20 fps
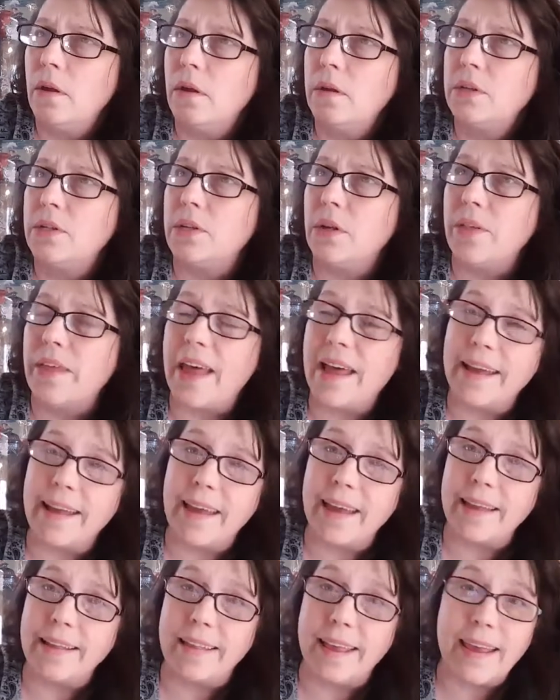so that
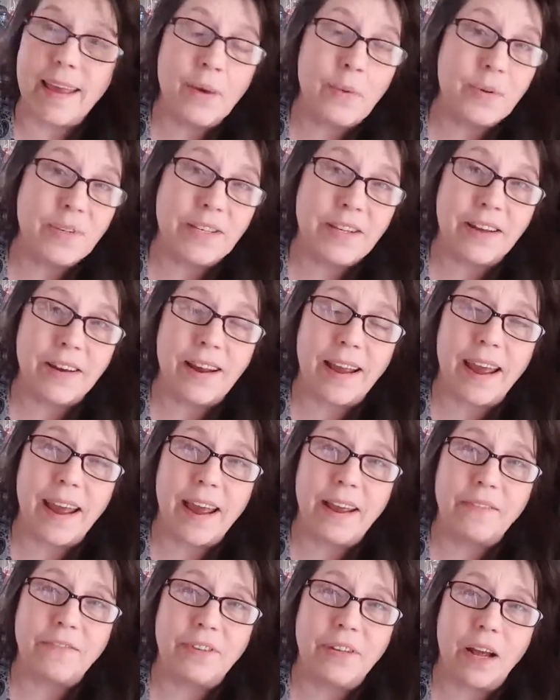gig that he was going to
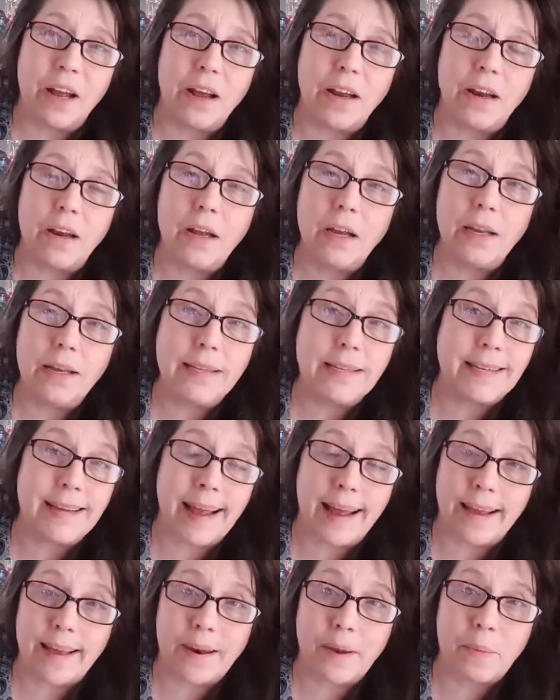have done is
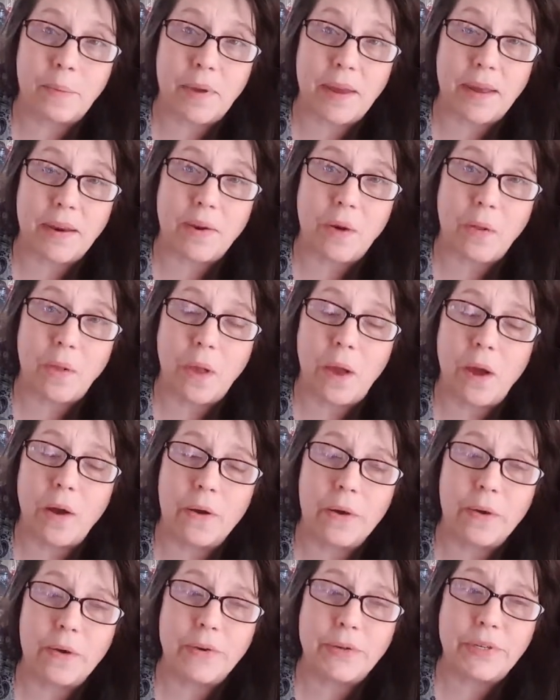not going to be no
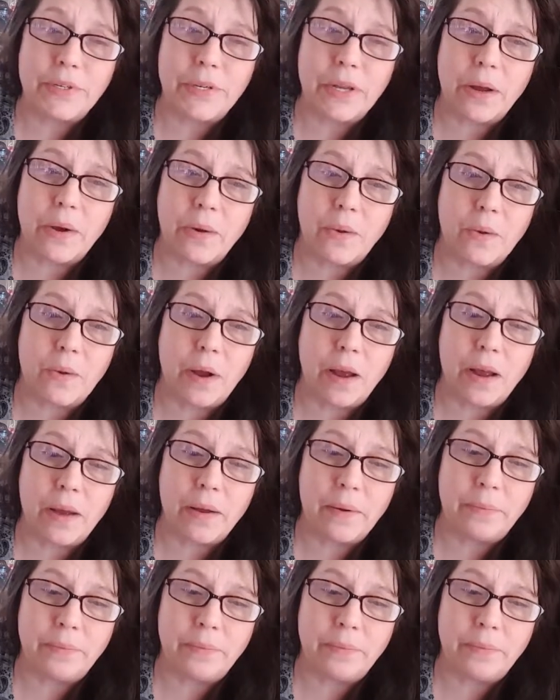longer. So I